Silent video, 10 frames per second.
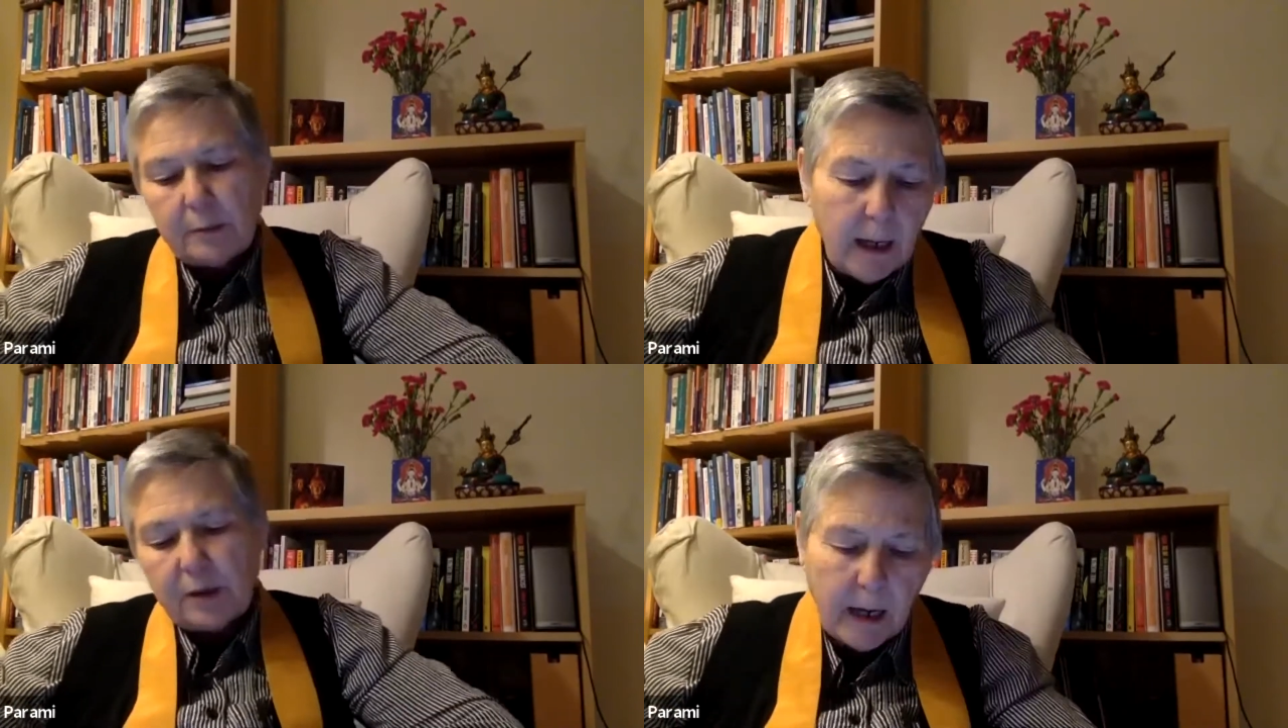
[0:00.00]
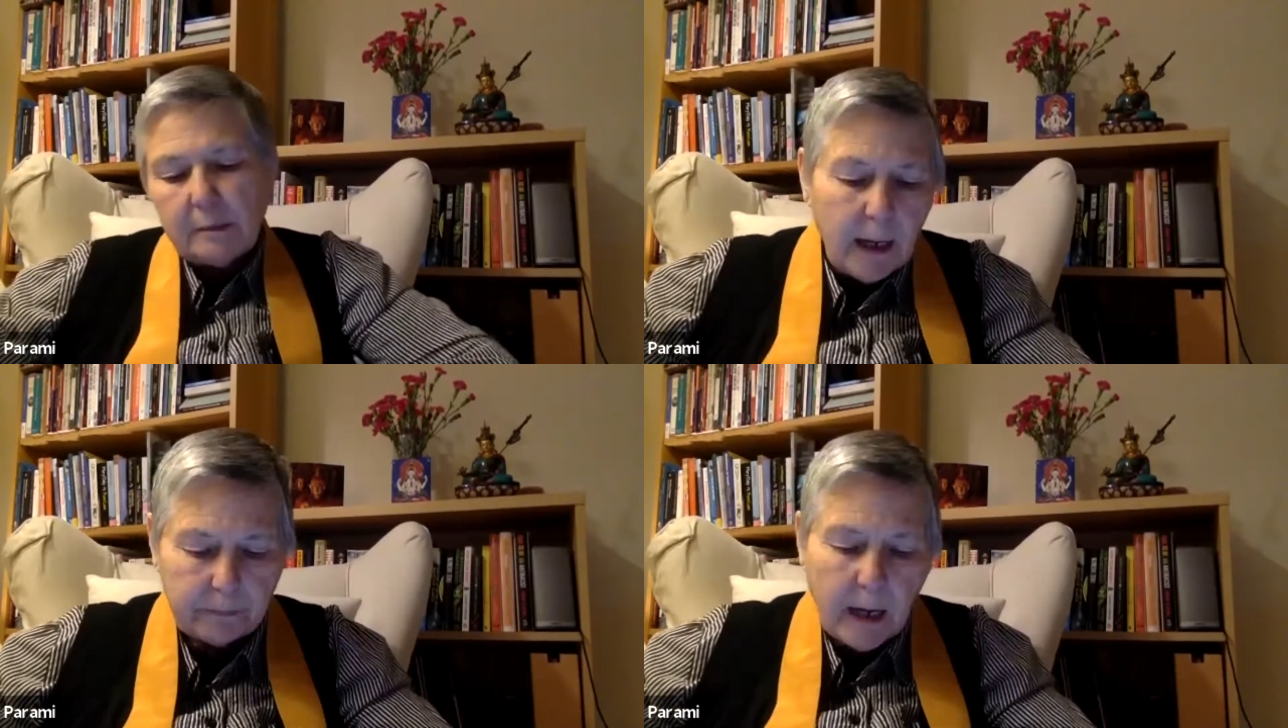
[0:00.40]
How
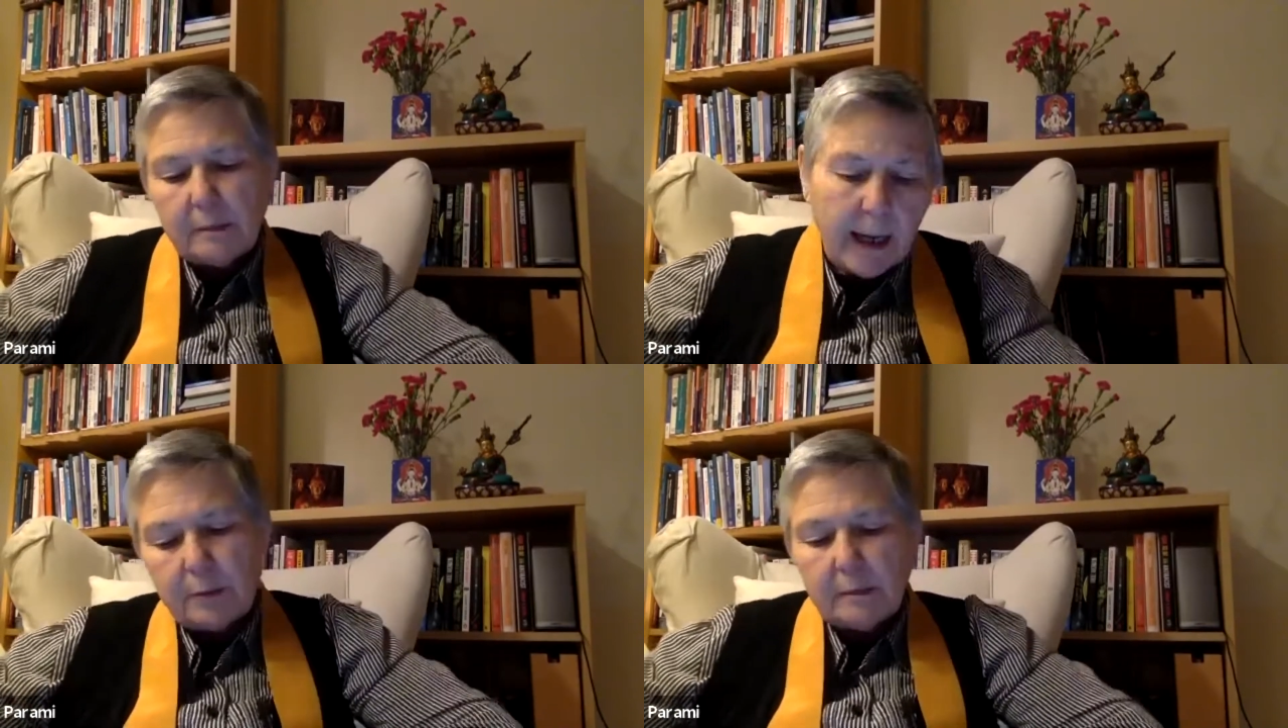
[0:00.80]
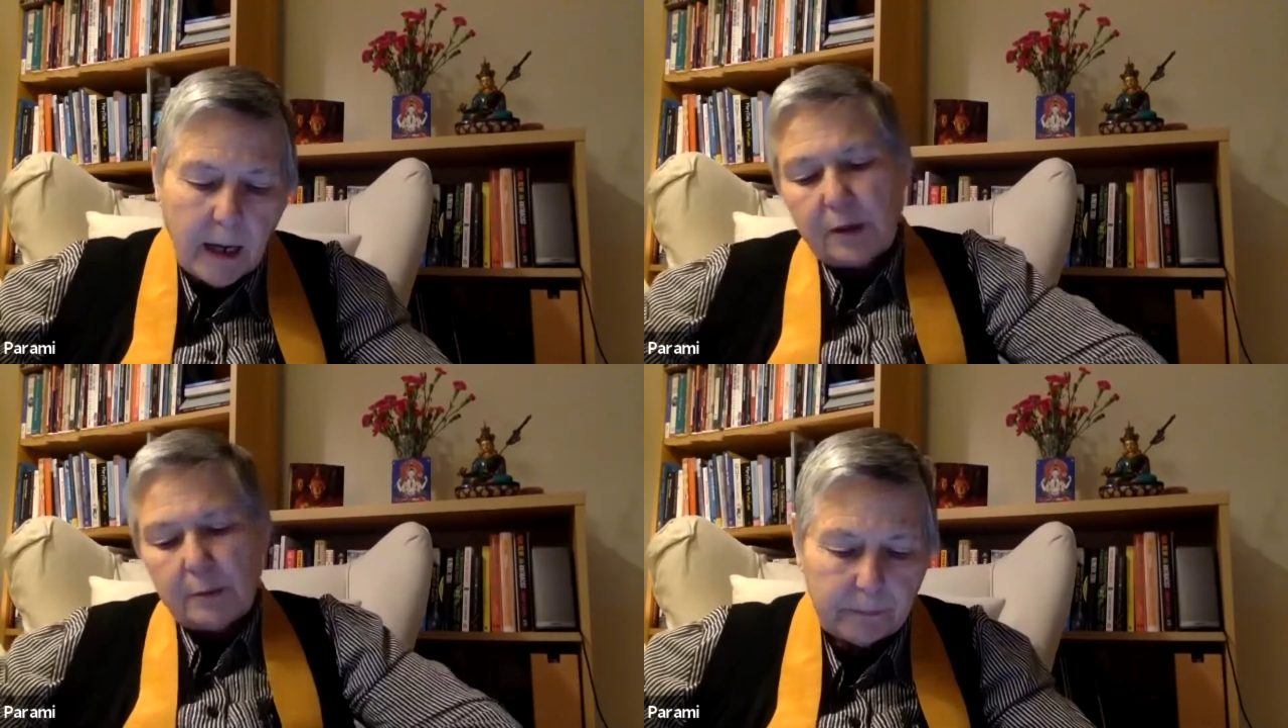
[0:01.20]
can we be more
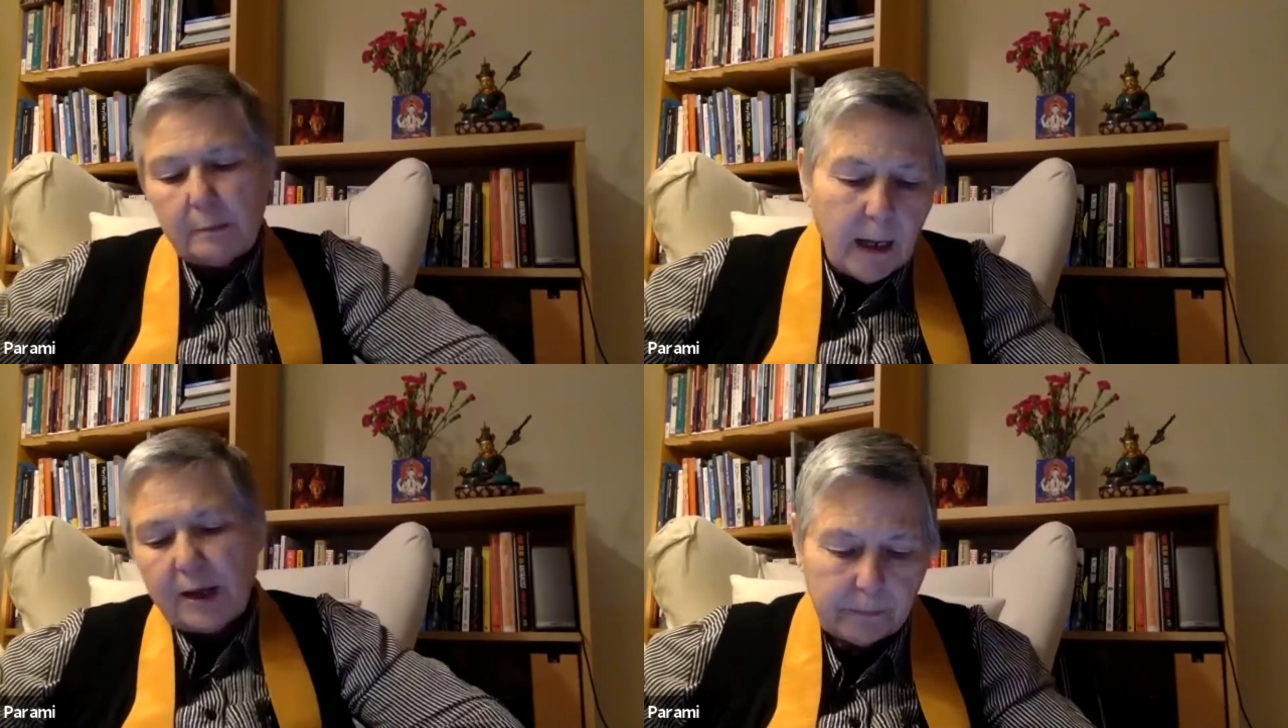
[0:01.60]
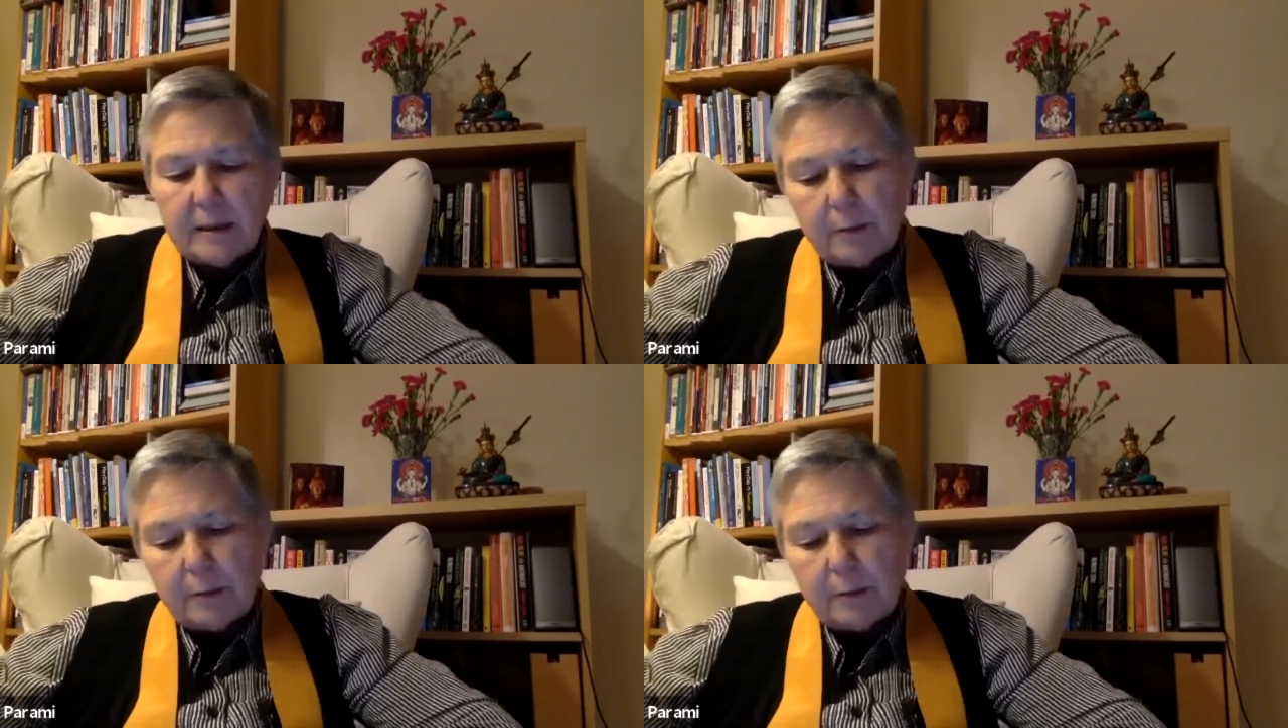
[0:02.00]
equitable